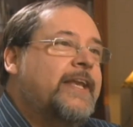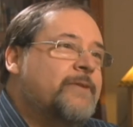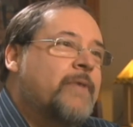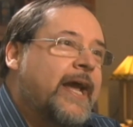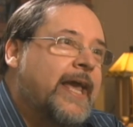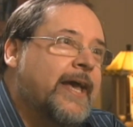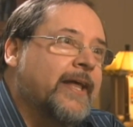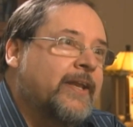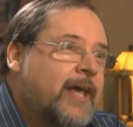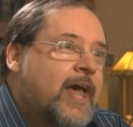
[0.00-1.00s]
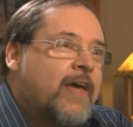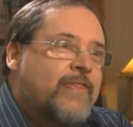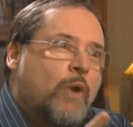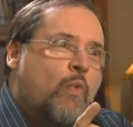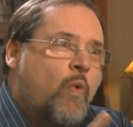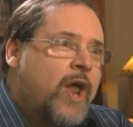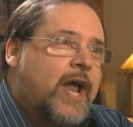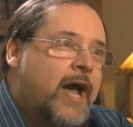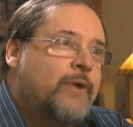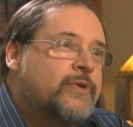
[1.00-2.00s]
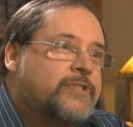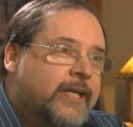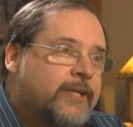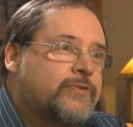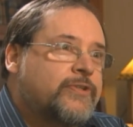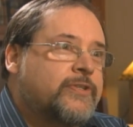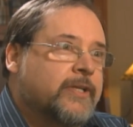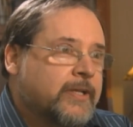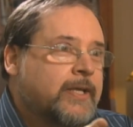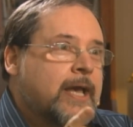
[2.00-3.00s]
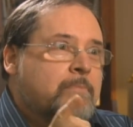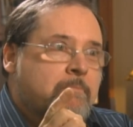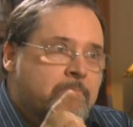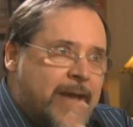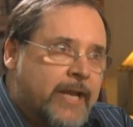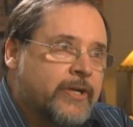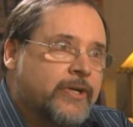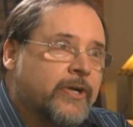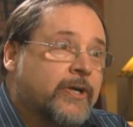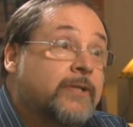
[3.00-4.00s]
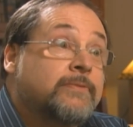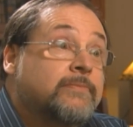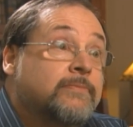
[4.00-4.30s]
it in my head that what I was interested mattered to her.